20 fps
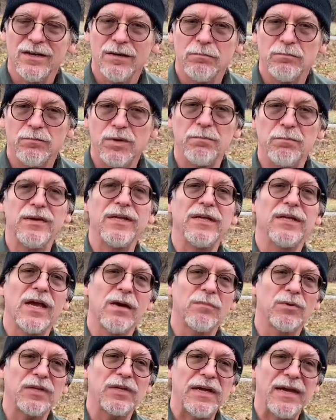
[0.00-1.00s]
but being
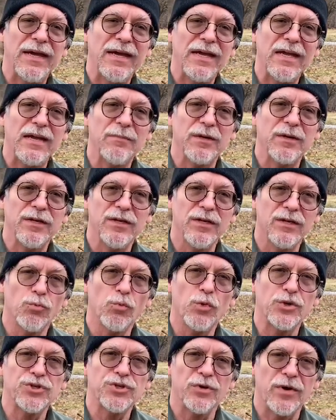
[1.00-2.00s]
able to aim and hit
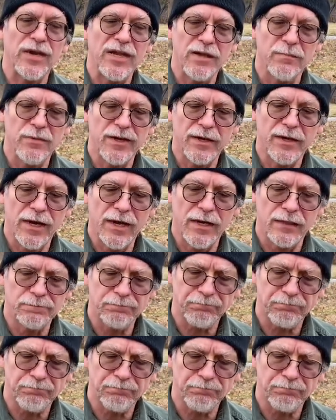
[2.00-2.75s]
what you're aiming at.